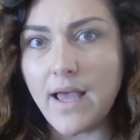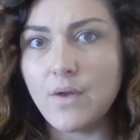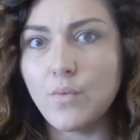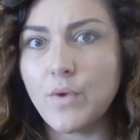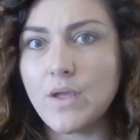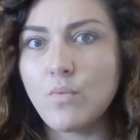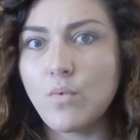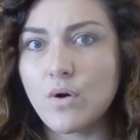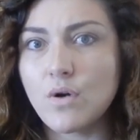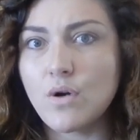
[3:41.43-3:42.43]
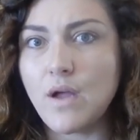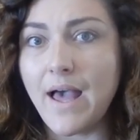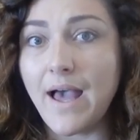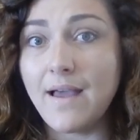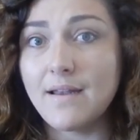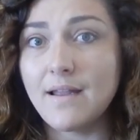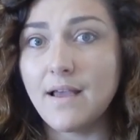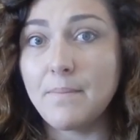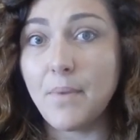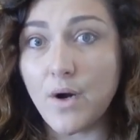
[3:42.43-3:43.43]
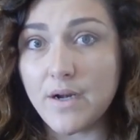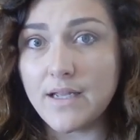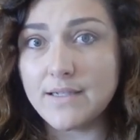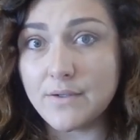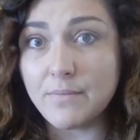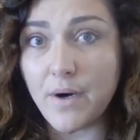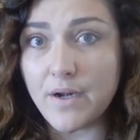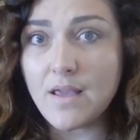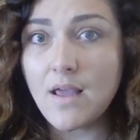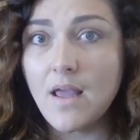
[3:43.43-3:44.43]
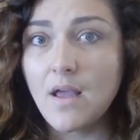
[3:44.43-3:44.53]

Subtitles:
and we were at a dinner party